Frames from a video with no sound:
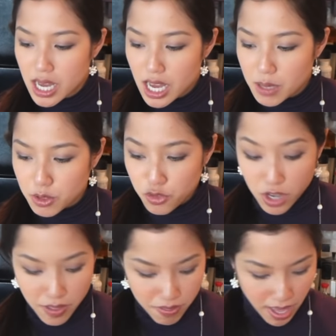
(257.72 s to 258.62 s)
So we've
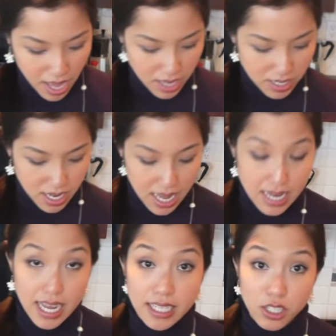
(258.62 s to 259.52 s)
got that.
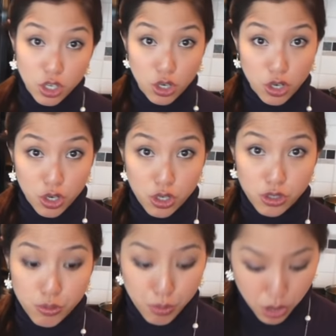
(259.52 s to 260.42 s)
And next are
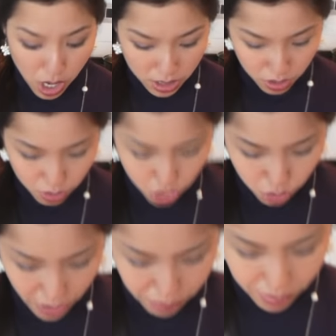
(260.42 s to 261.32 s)
prawns or shrimp.